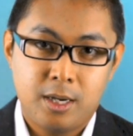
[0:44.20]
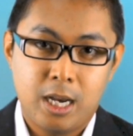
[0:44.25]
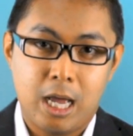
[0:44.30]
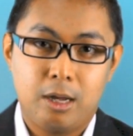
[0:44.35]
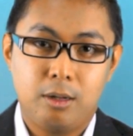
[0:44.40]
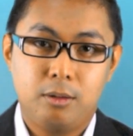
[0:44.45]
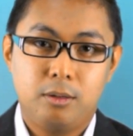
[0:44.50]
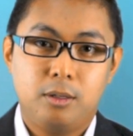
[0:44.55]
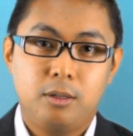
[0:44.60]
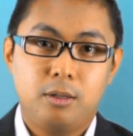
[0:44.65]

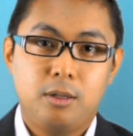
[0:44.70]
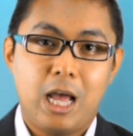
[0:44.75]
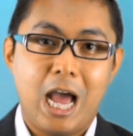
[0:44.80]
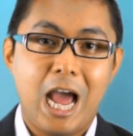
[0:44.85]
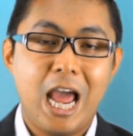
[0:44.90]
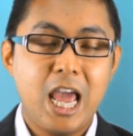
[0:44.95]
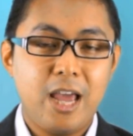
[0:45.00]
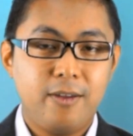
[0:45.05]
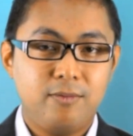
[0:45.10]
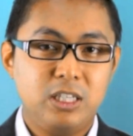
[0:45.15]
Now,
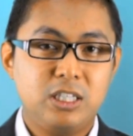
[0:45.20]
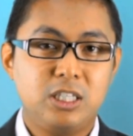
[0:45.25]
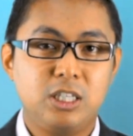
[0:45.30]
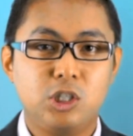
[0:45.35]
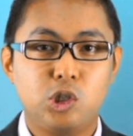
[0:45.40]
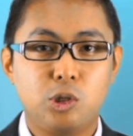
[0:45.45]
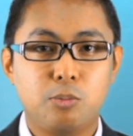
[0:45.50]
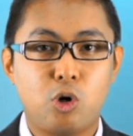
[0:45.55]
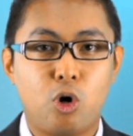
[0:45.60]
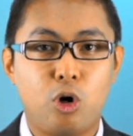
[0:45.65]
I have this
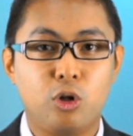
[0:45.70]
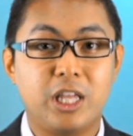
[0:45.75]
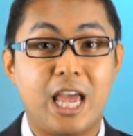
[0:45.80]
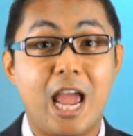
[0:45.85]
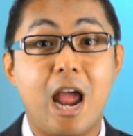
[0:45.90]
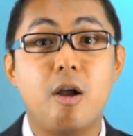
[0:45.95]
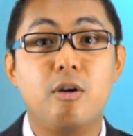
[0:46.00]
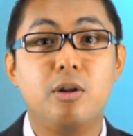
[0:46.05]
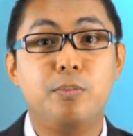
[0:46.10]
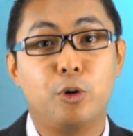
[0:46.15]
syndrome called the
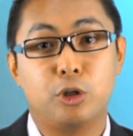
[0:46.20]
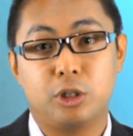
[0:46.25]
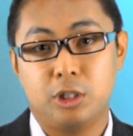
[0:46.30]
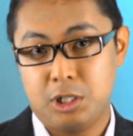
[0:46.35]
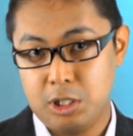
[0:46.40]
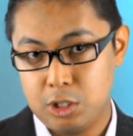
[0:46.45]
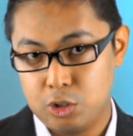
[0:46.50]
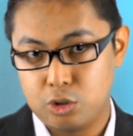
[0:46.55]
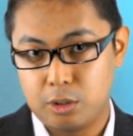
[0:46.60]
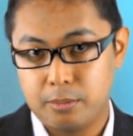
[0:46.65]
Harry Potter
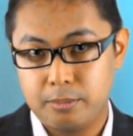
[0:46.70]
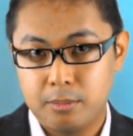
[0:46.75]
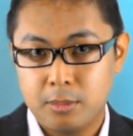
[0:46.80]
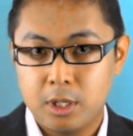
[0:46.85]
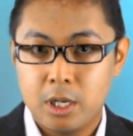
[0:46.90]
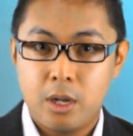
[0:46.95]
syndrome.